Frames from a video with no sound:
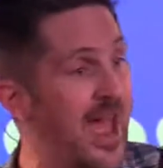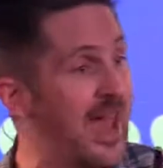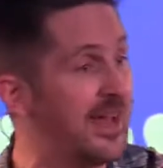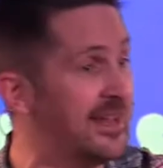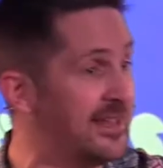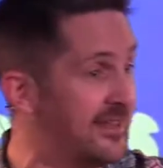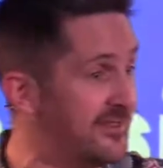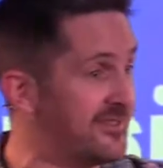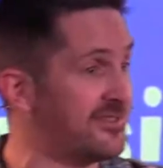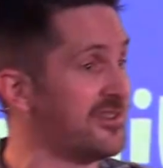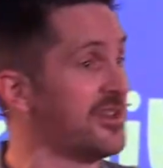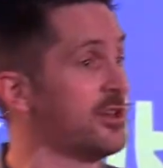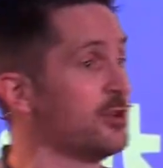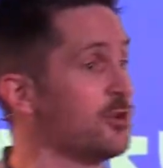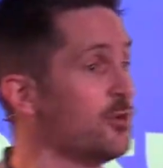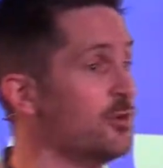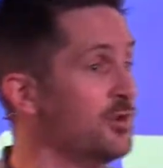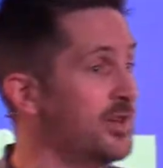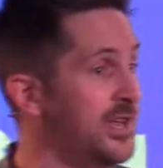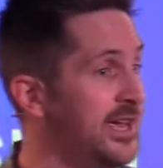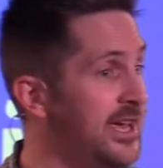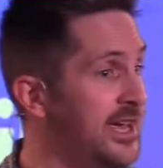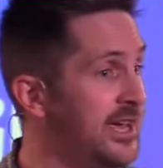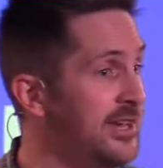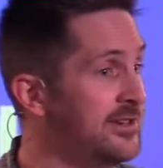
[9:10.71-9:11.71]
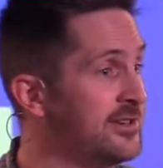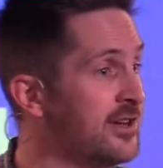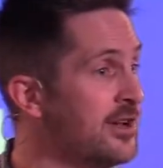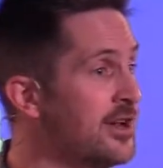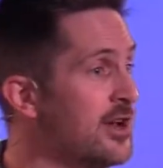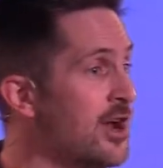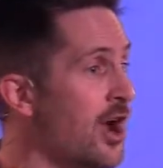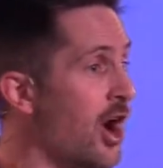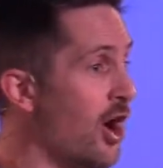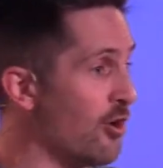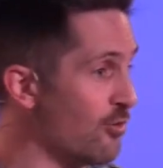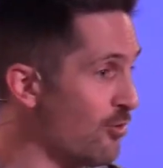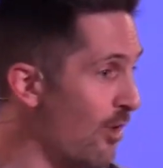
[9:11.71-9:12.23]
any single need
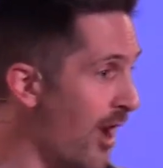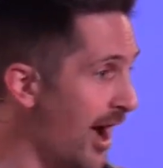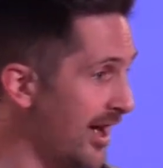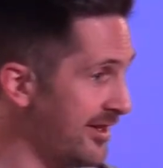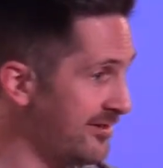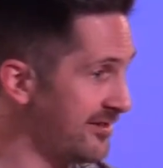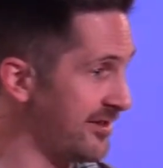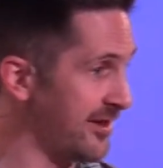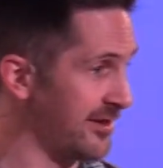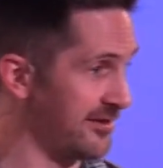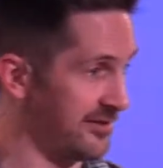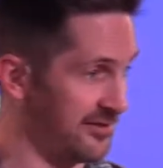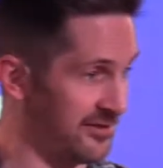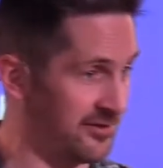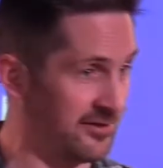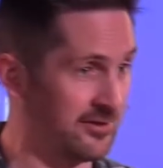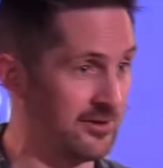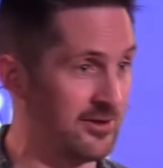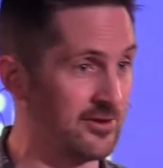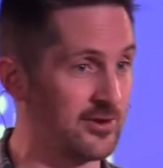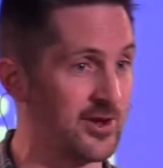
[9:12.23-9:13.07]
arises.